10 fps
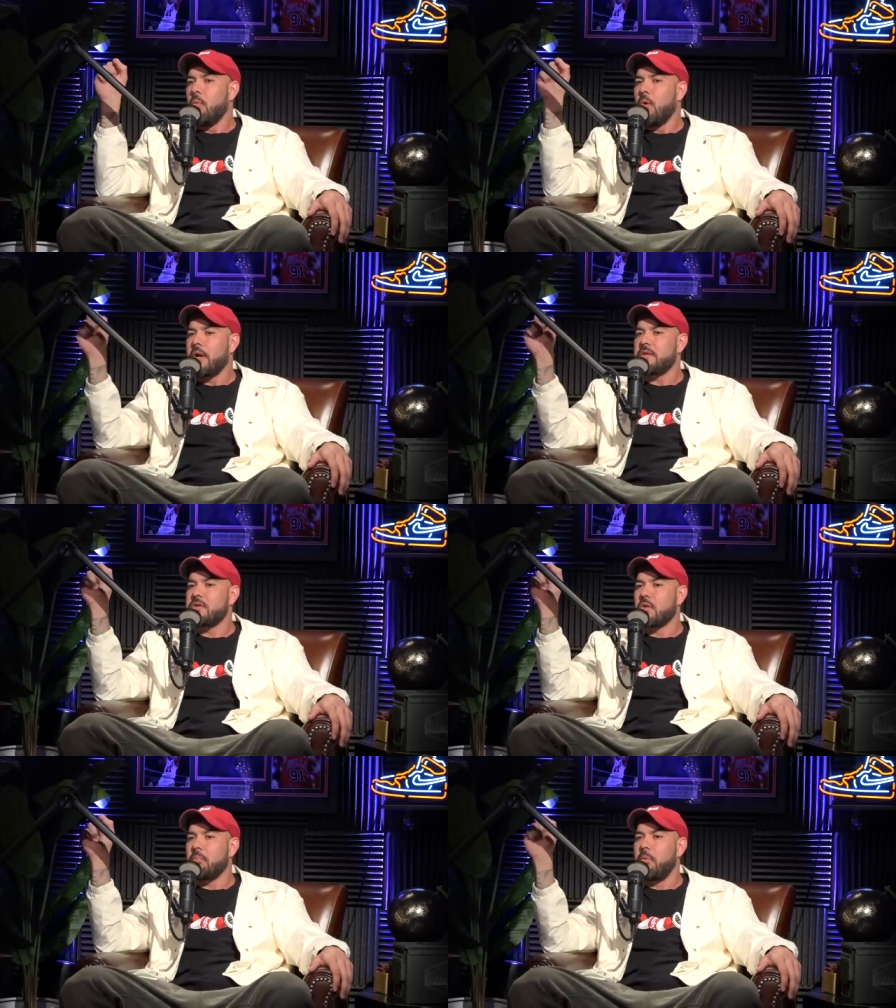What is
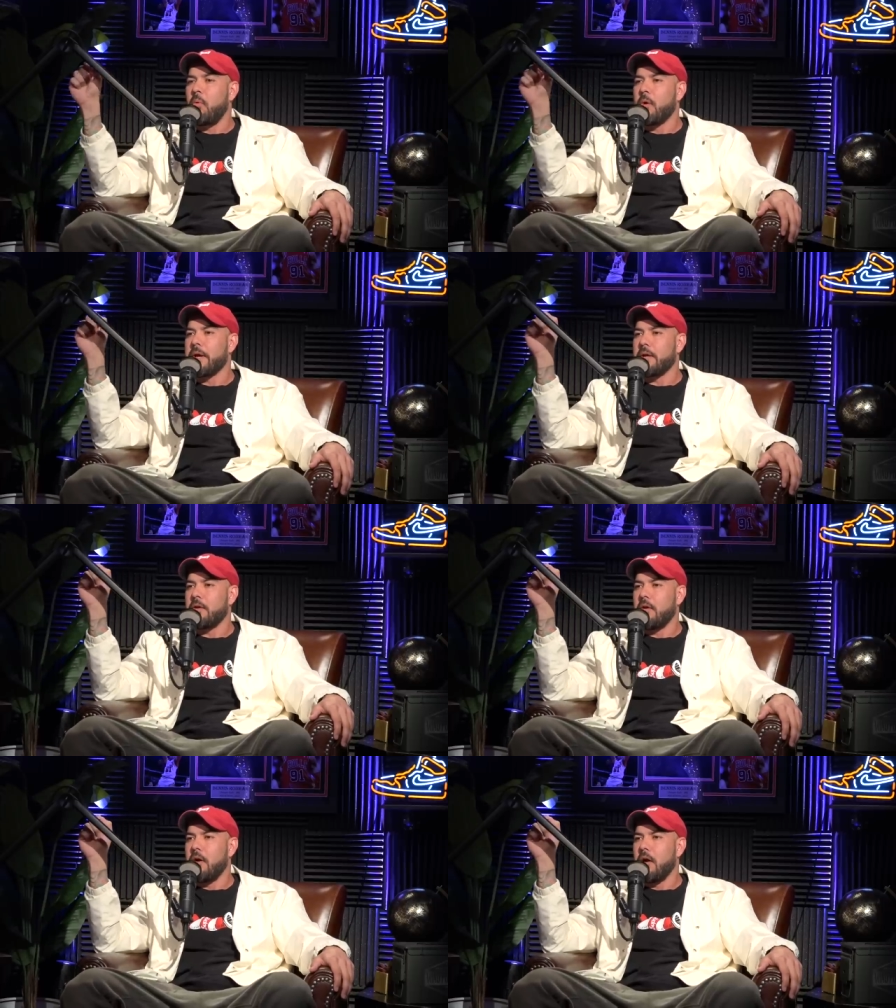your point
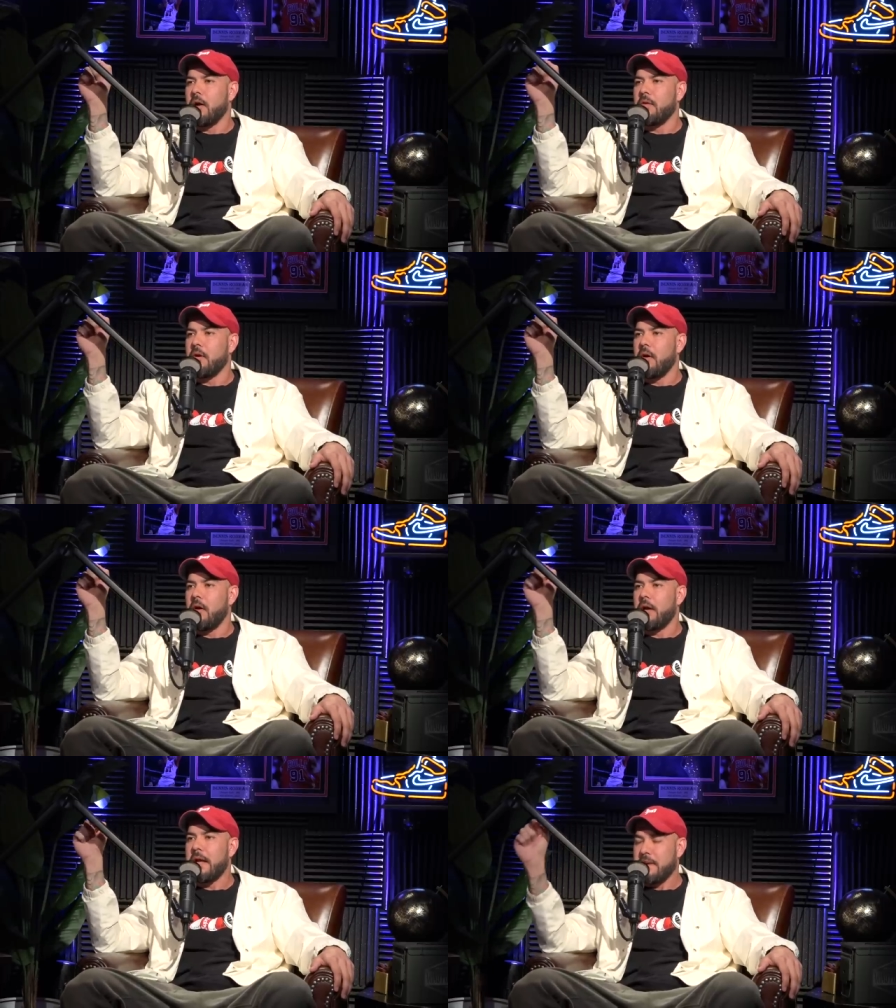on,
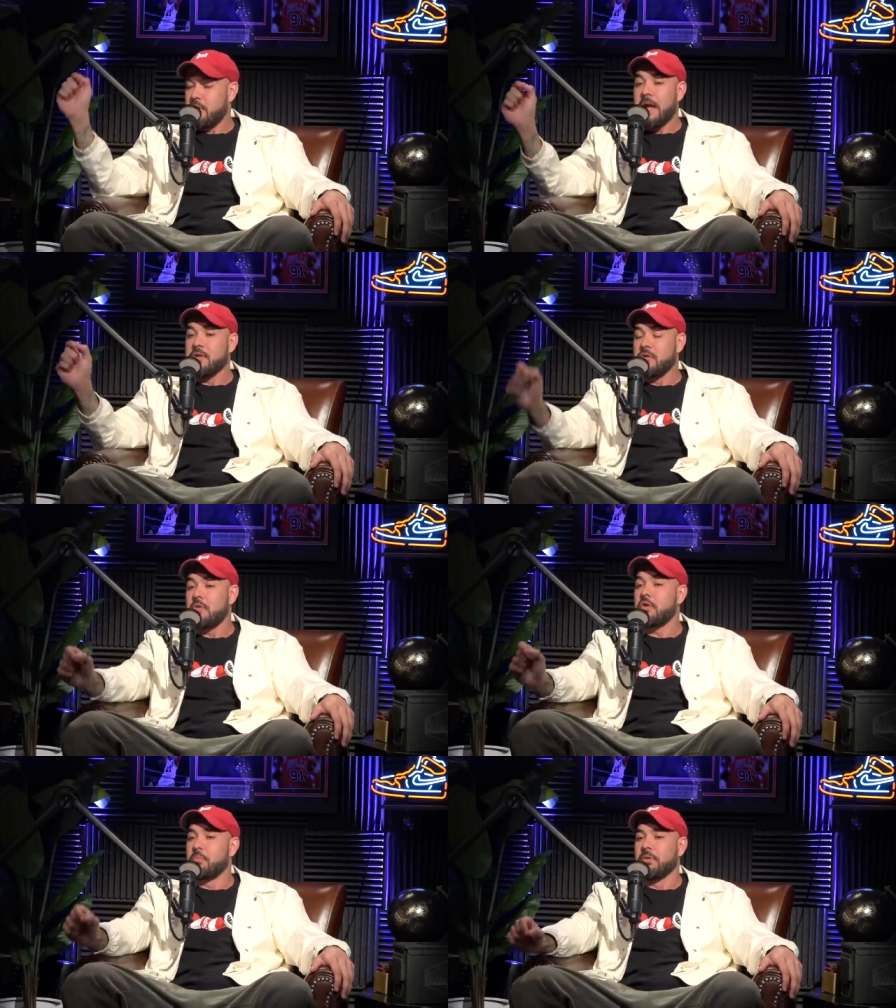and and do
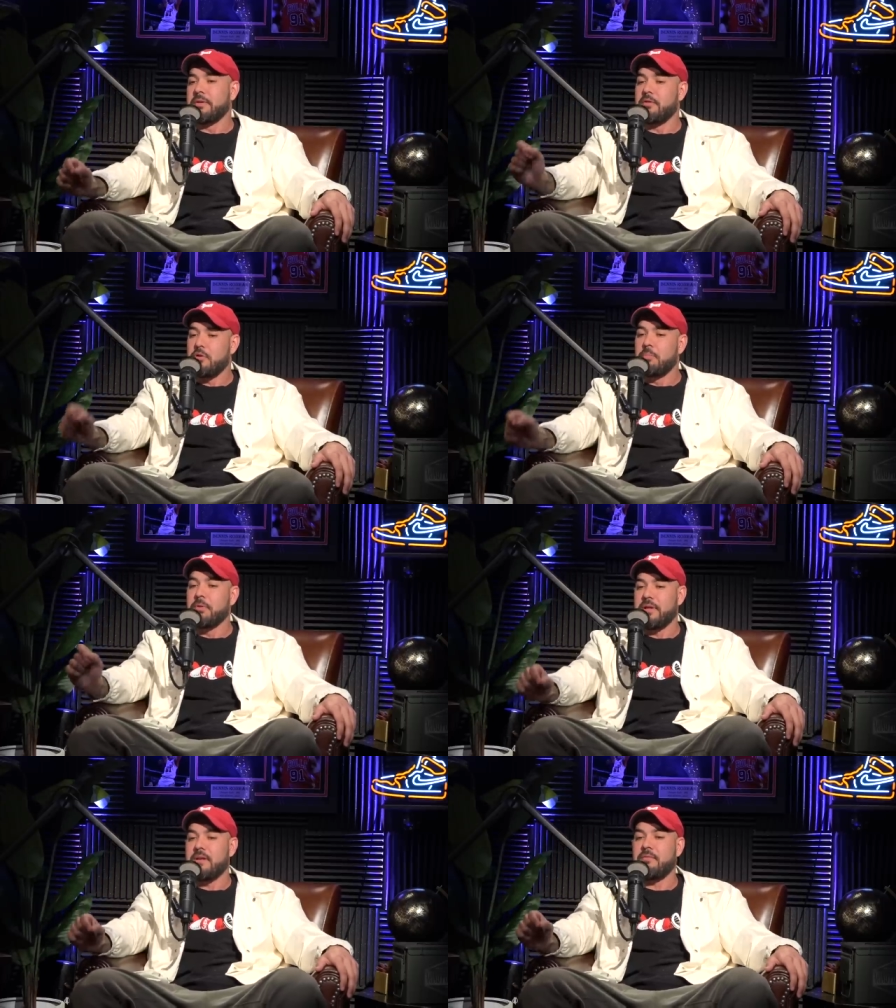you believe, do you
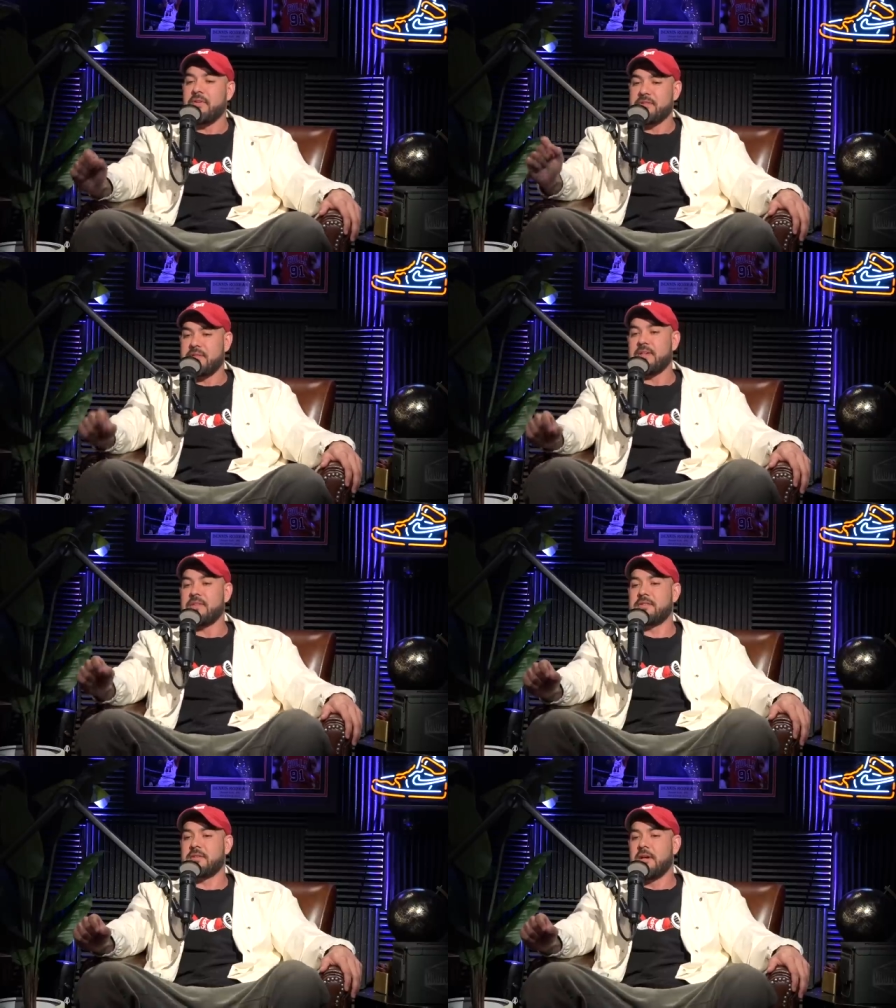believe this
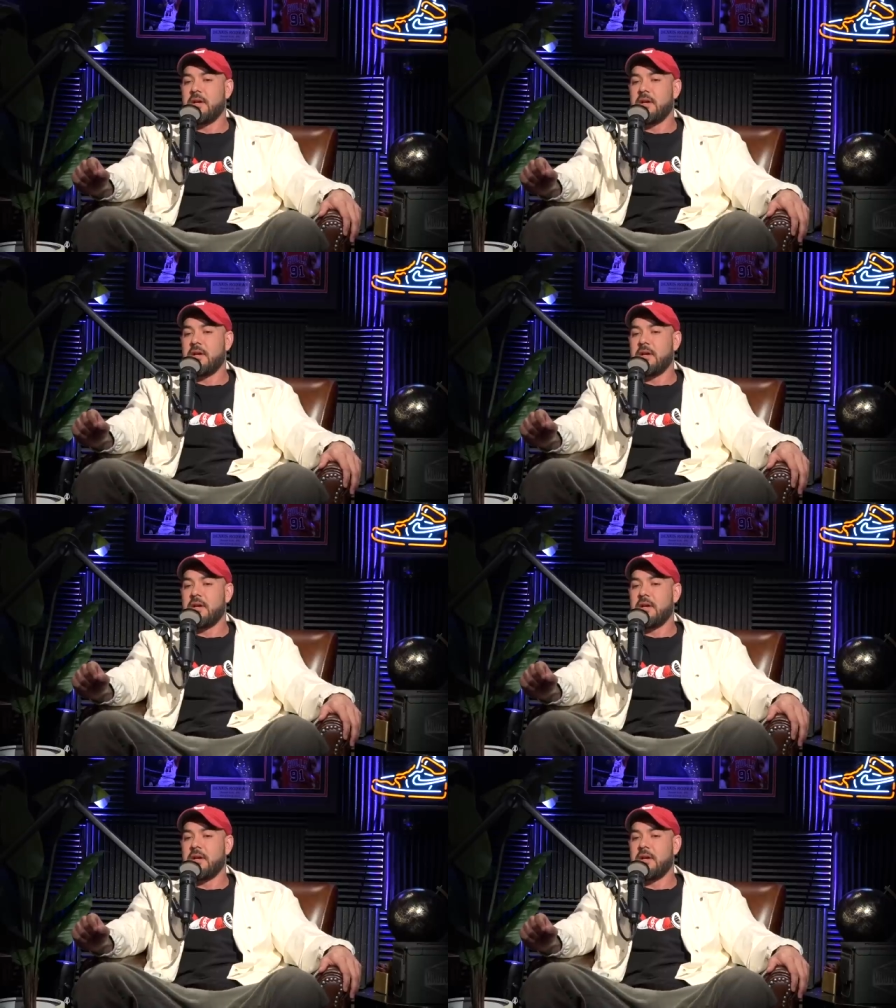is